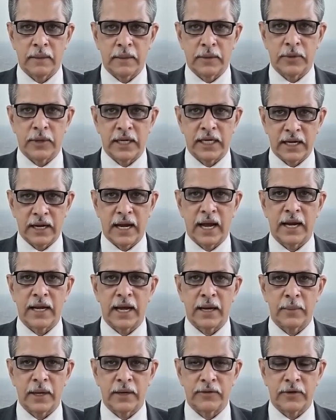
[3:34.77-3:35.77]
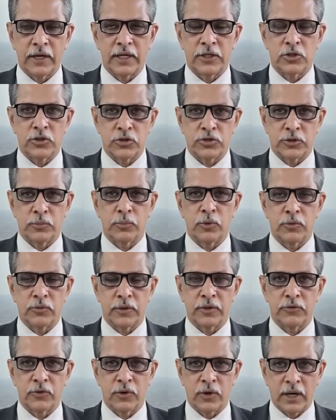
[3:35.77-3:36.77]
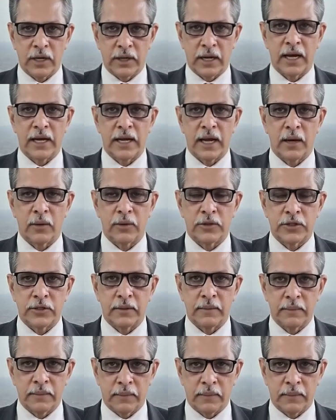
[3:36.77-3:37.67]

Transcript: 3. I let my friend choose the movie for our night out.